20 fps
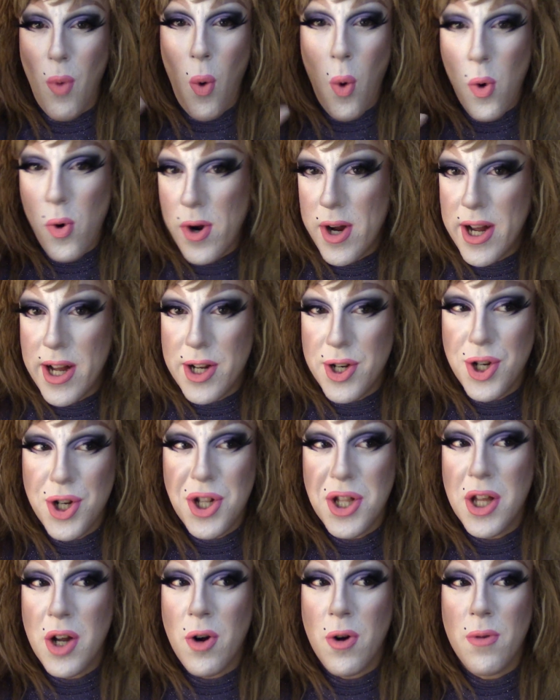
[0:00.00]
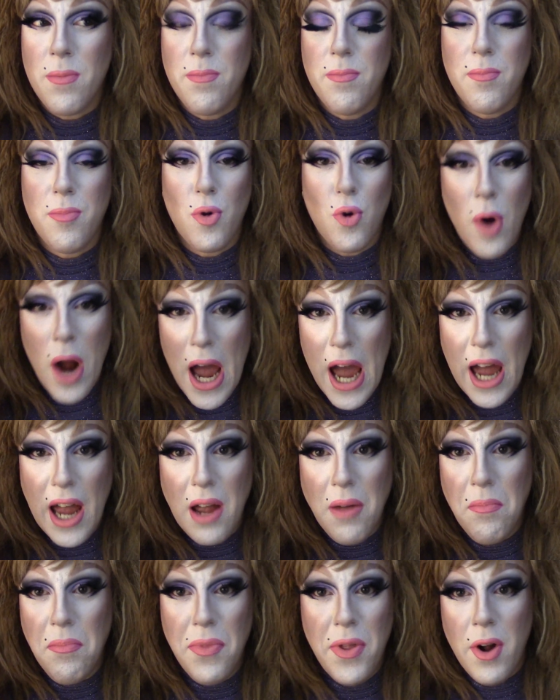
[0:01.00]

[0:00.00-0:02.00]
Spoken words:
orange, they're gray.